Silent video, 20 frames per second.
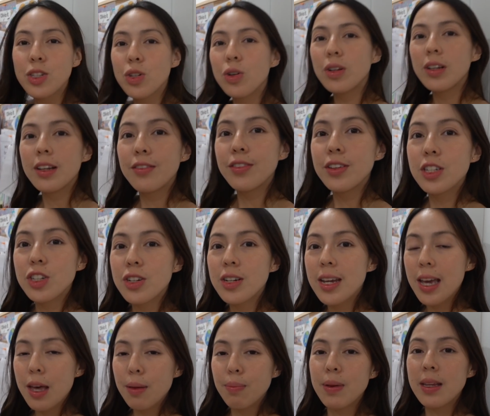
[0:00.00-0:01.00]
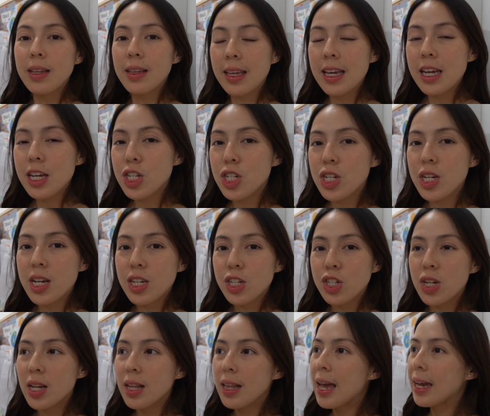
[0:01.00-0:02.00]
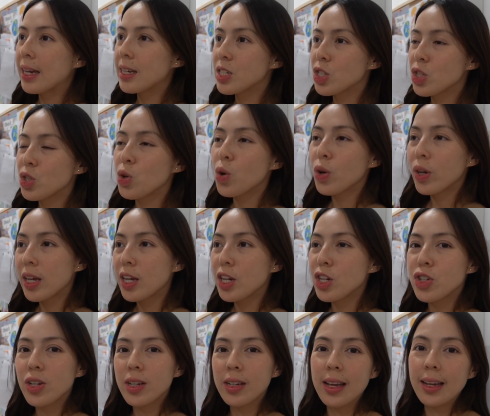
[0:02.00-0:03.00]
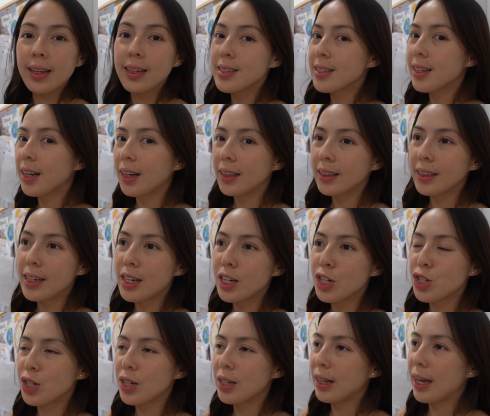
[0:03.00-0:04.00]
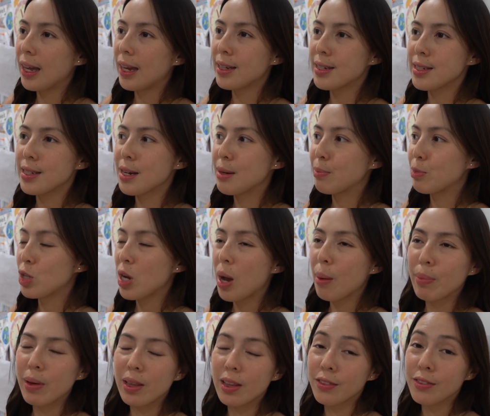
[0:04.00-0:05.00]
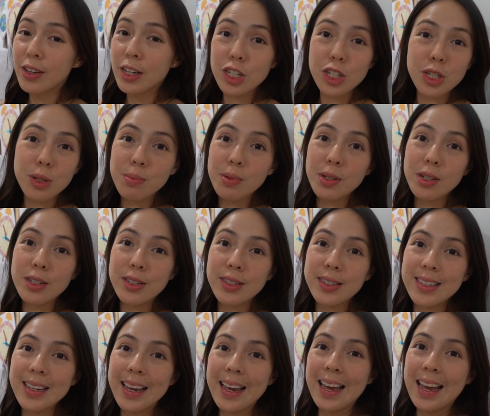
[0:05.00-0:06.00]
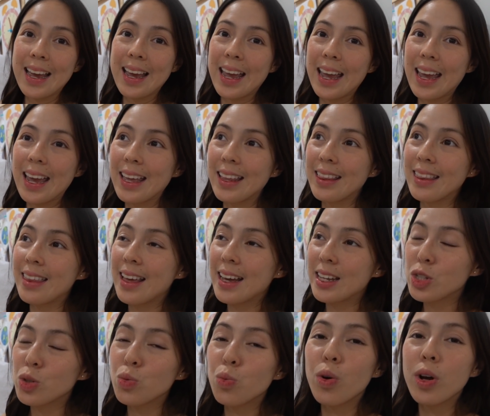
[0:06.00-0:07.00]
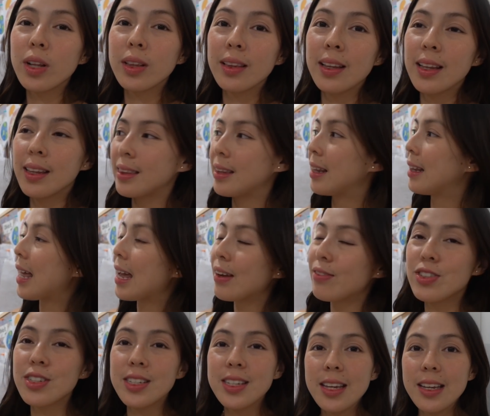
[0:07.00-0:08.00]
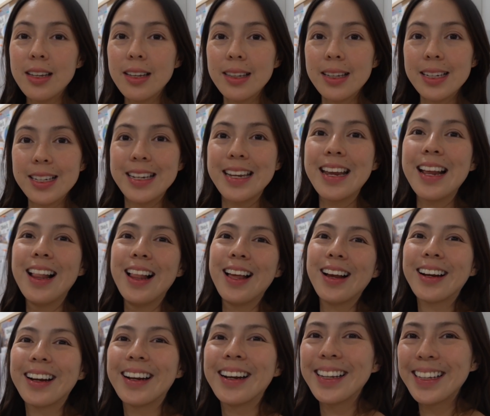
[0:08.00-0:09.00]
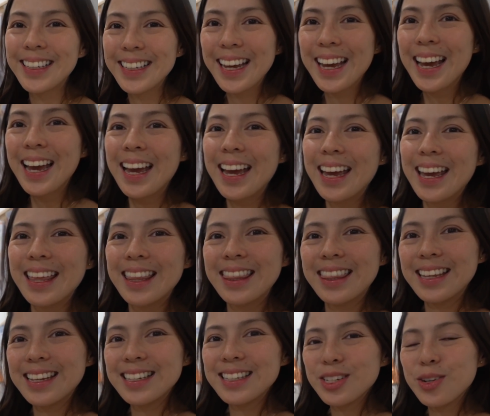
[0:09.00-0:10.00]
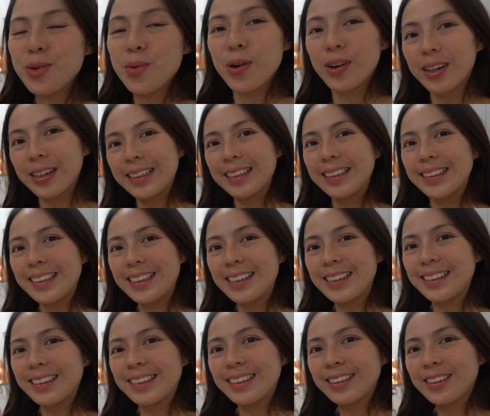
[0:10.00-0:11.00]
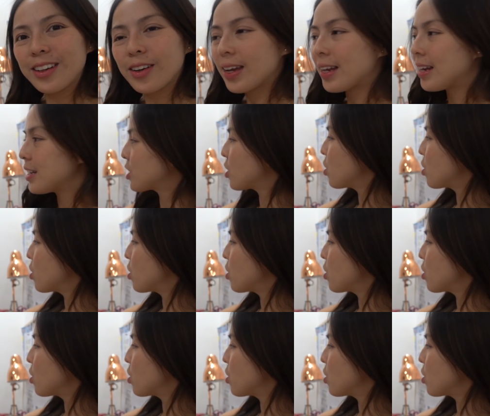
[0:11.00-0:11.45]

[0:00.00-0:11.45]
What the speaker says: So Olivia's gonna help me in the kitchen. She likes cooking, she likes cutting, she likes chopping the vegetables. And that's what the life skill that she learned in this quarantine. Okay, let's